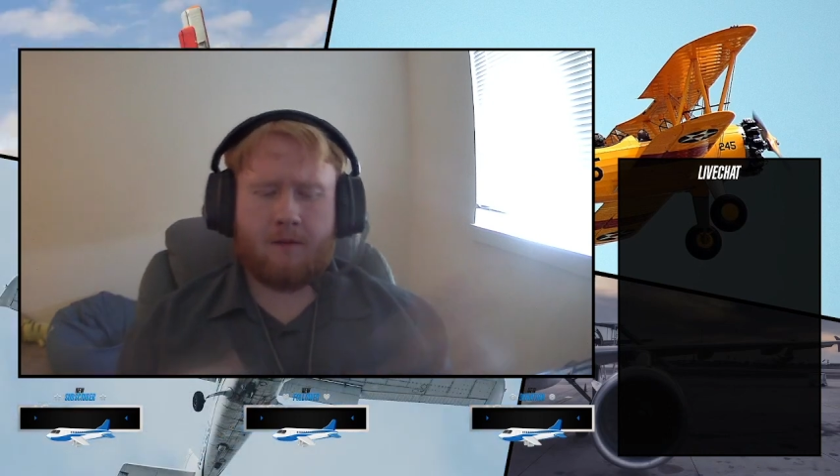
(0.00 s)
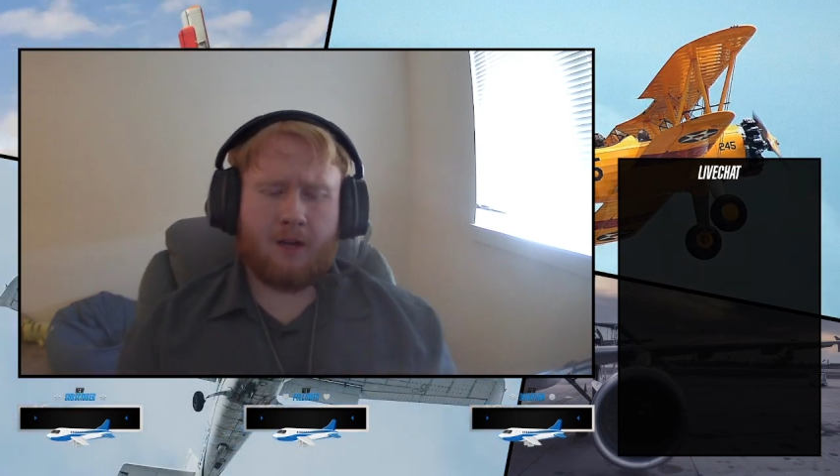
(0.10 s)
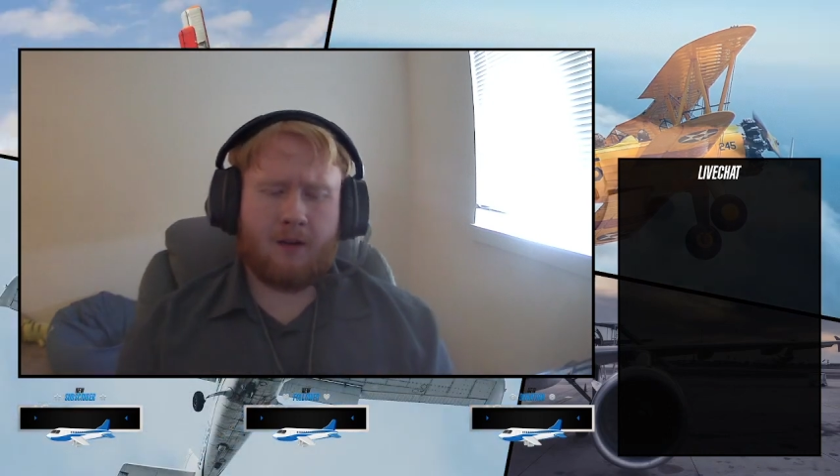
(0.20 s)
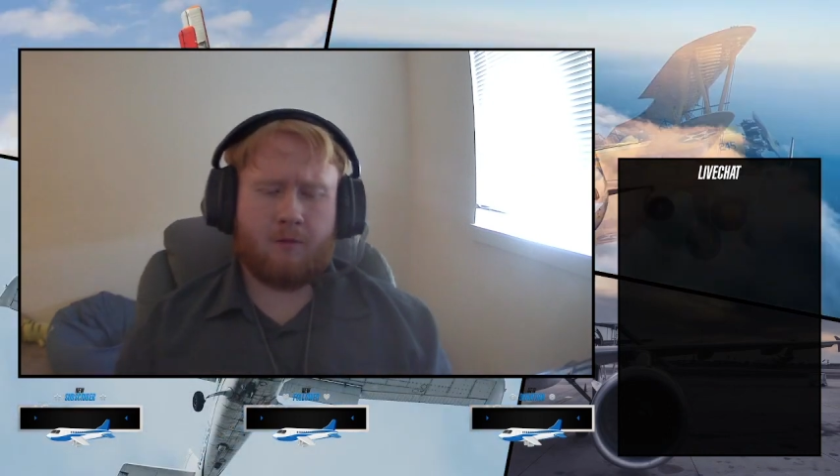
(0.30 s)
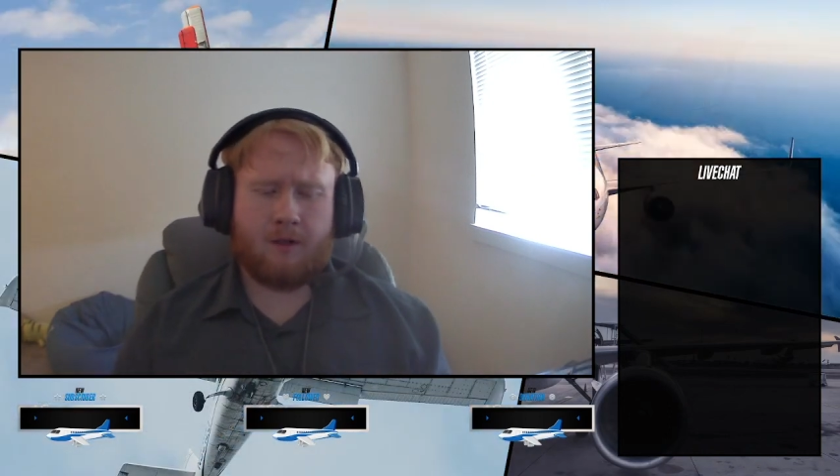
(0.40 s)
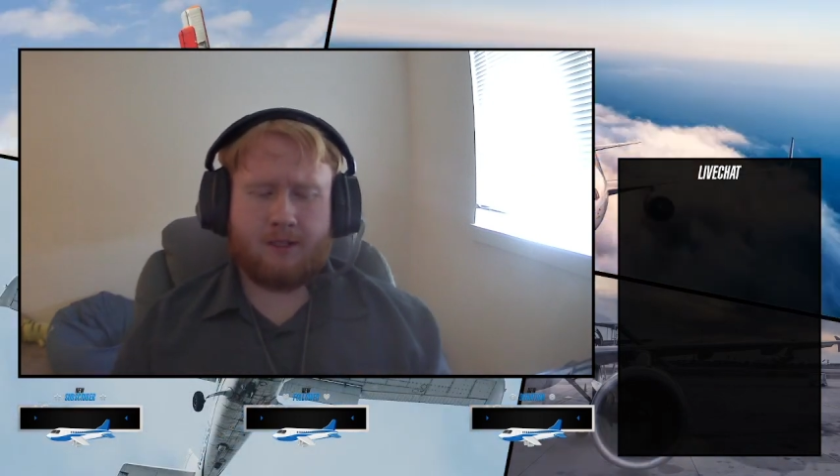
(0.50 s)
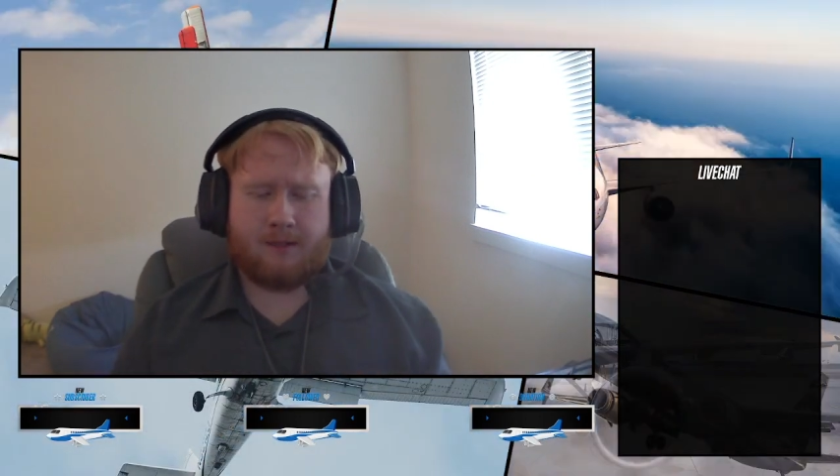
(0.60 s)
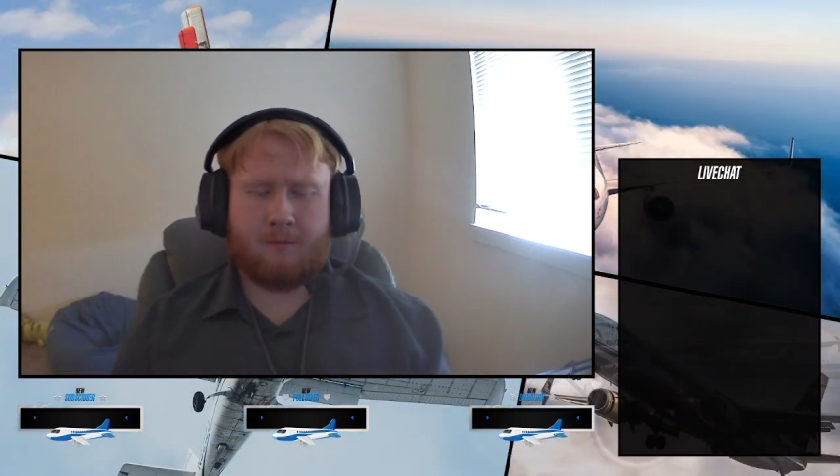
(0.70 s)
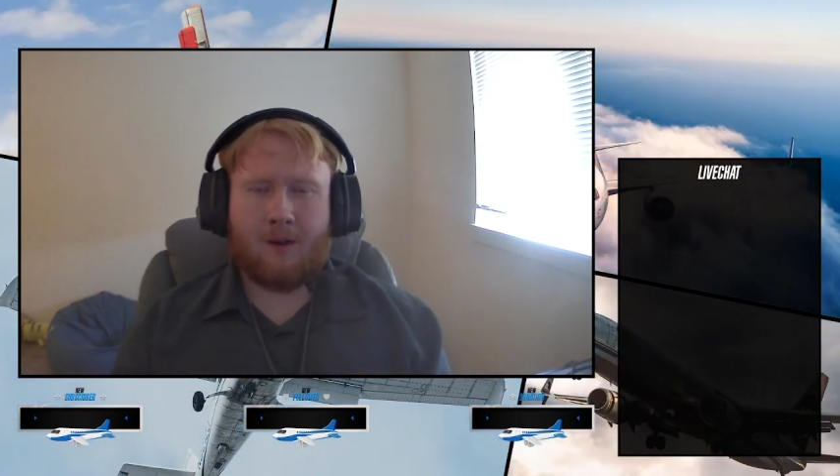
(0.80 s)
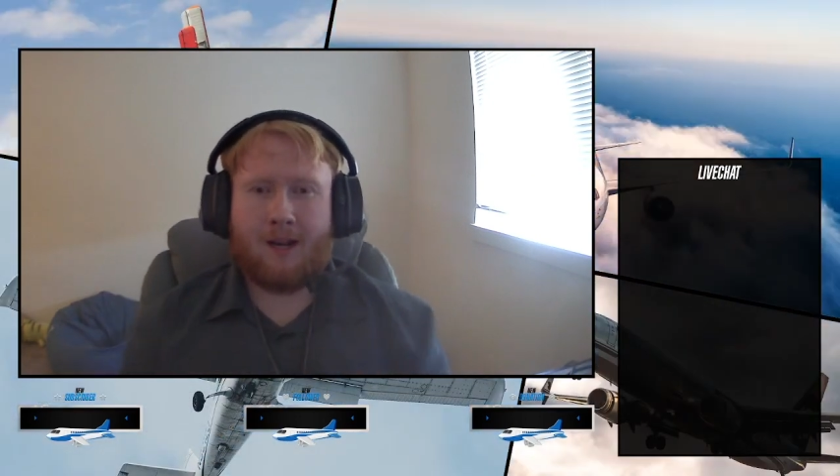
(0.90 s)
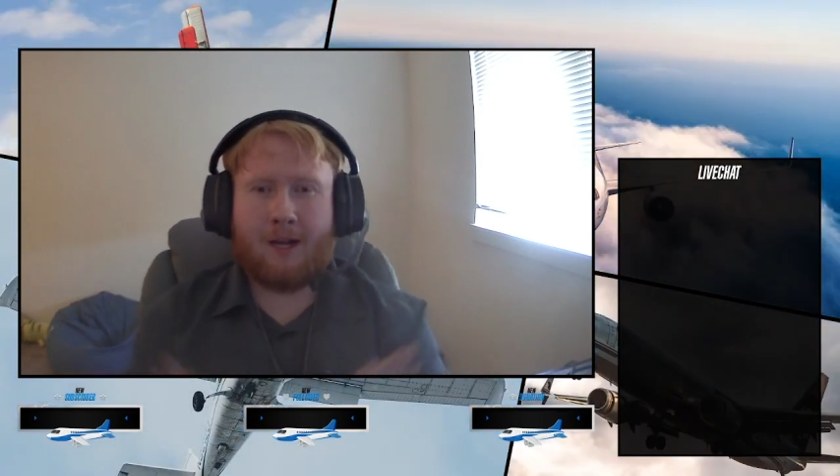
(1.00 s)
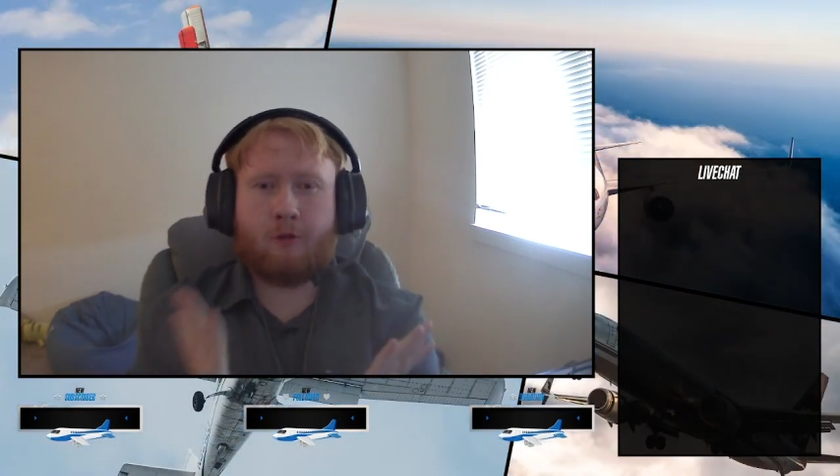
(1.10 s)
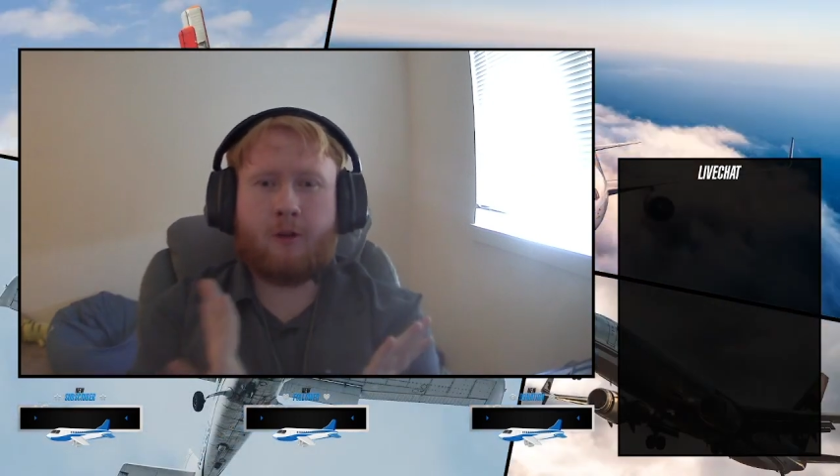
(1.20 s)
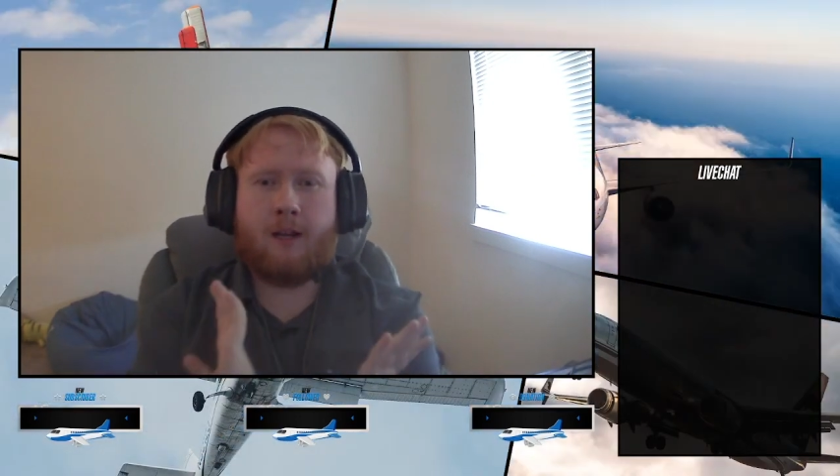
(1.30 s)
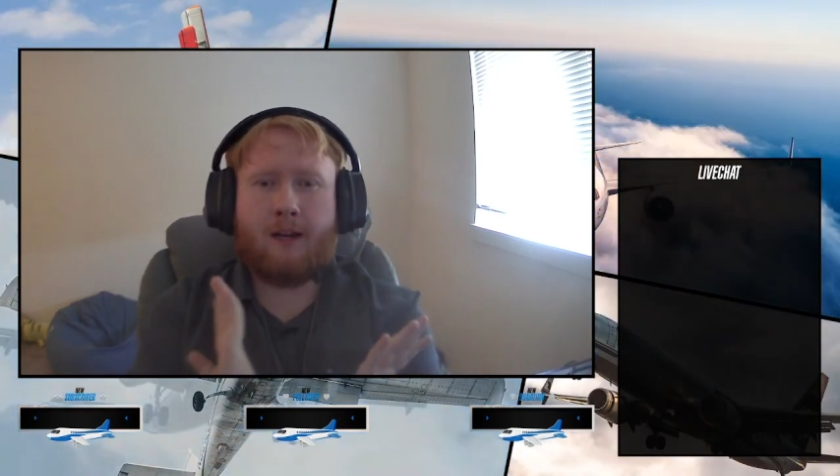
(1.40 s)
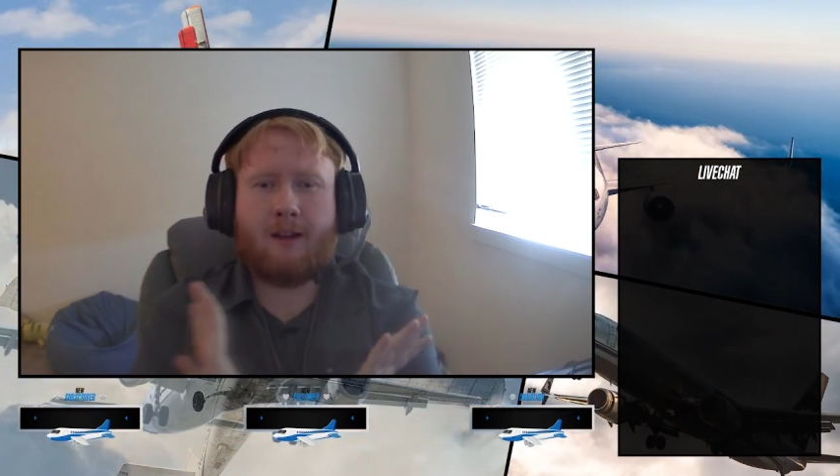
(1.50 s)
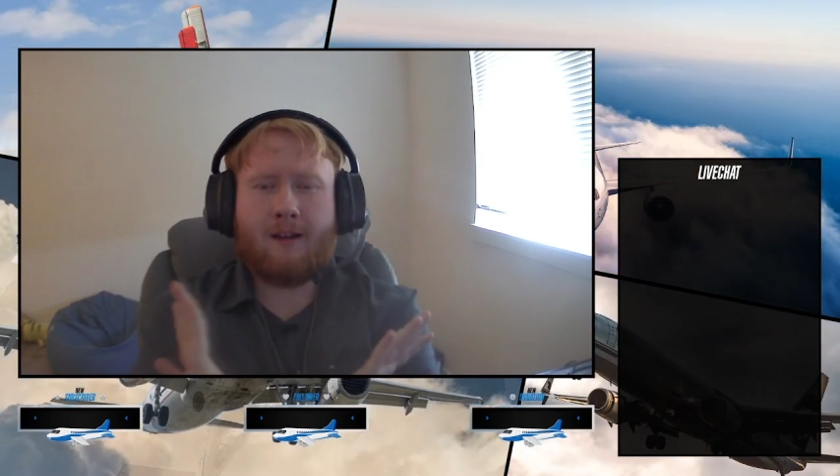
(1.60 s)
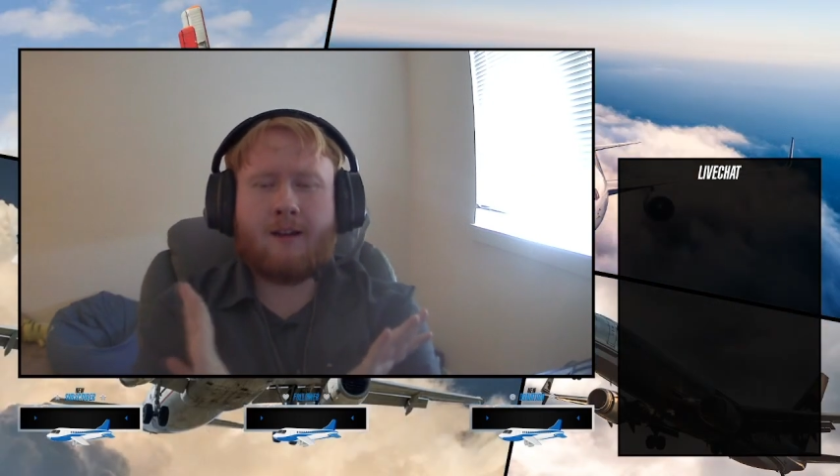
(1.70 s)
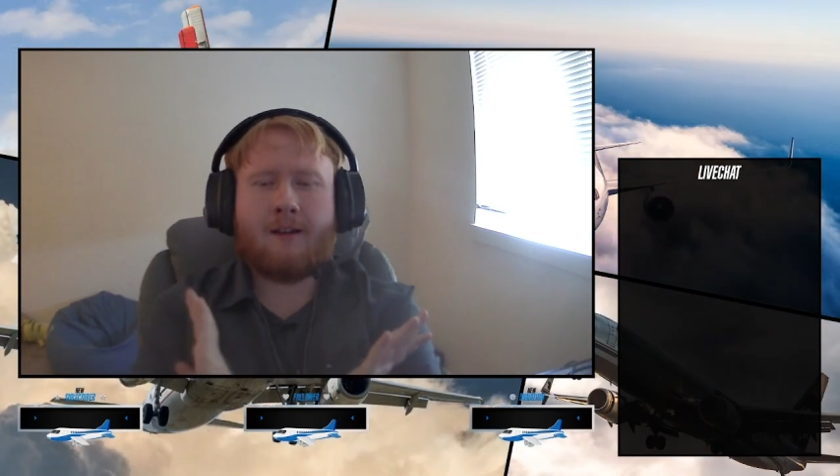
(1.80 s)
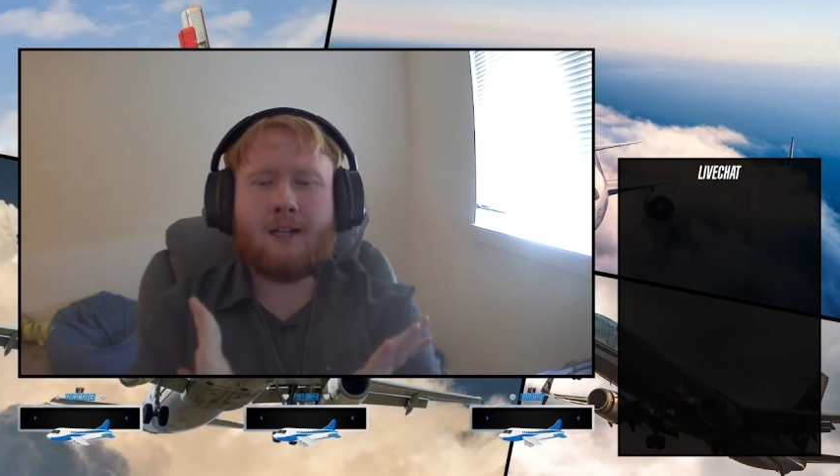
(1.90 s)
It was literally
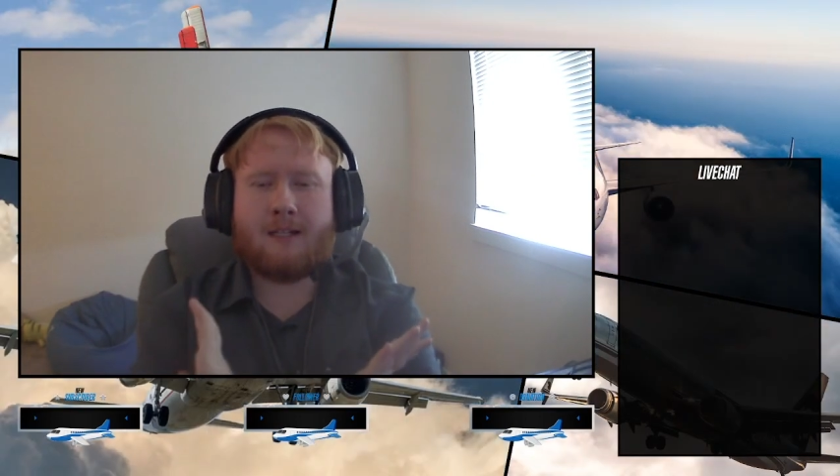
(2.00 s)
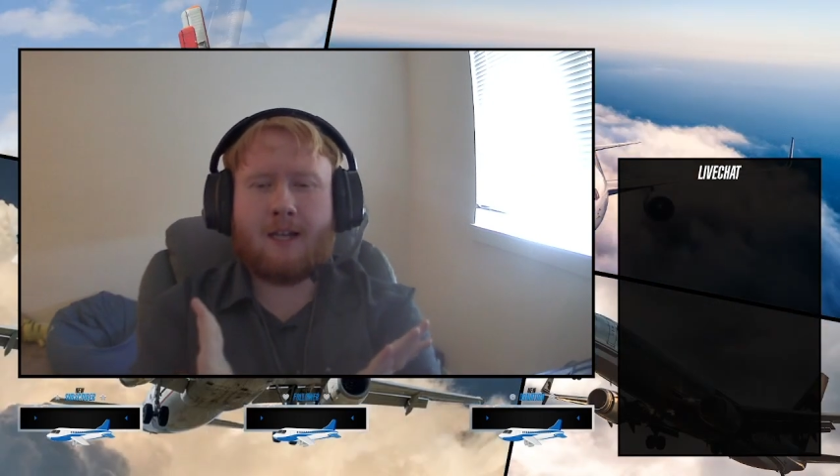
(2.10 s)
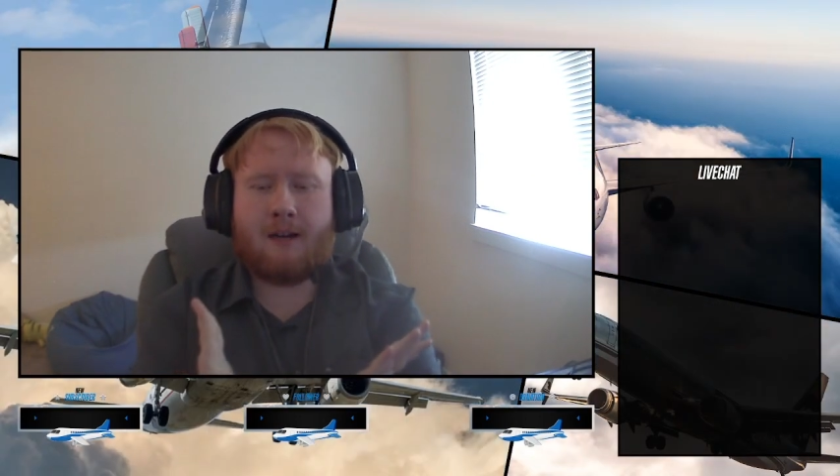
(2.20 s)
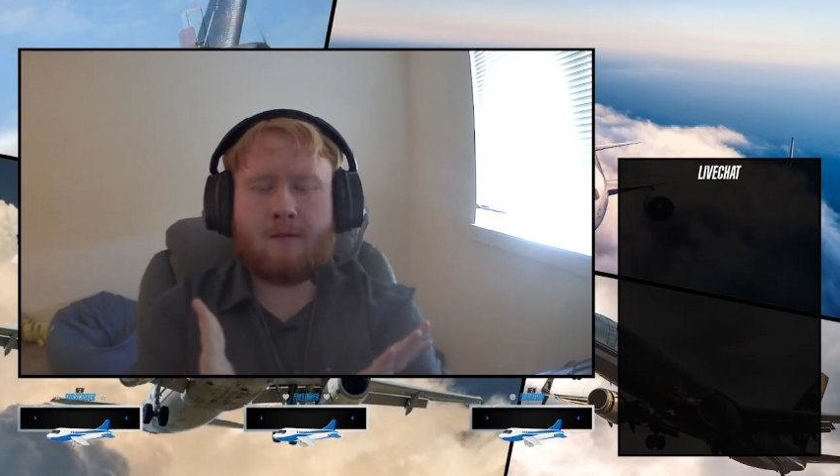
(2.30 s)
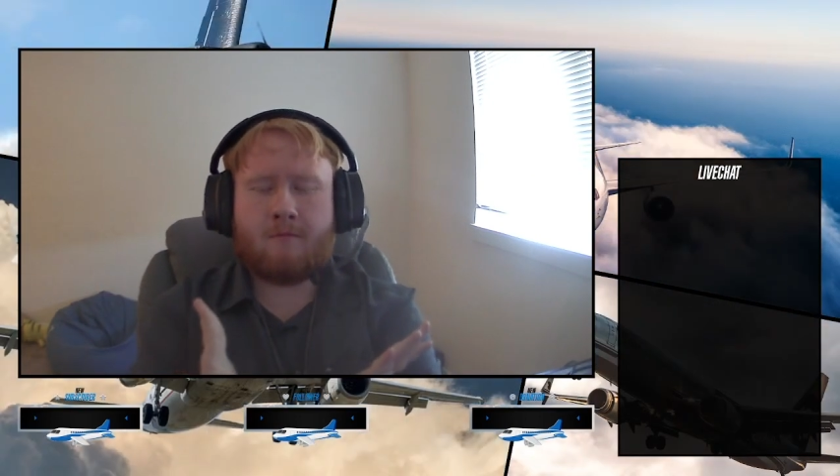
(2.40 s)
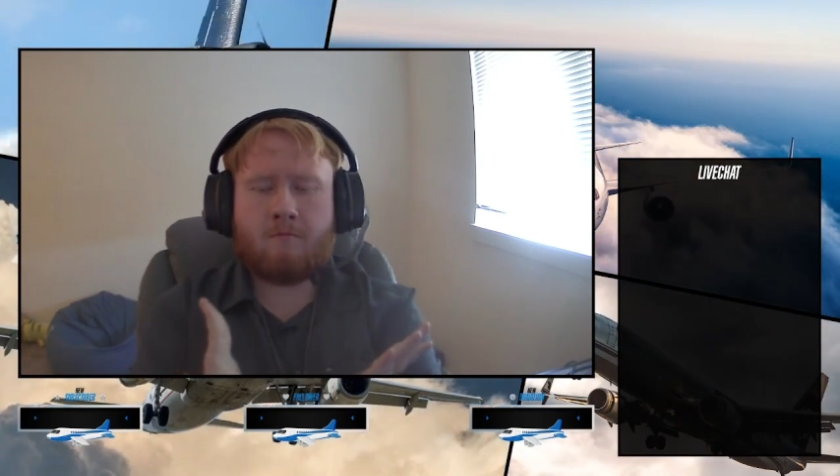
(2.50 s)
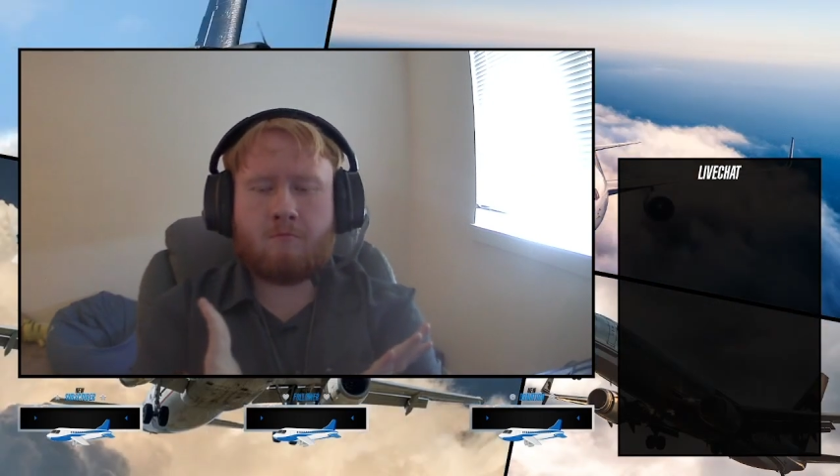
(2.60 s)
just like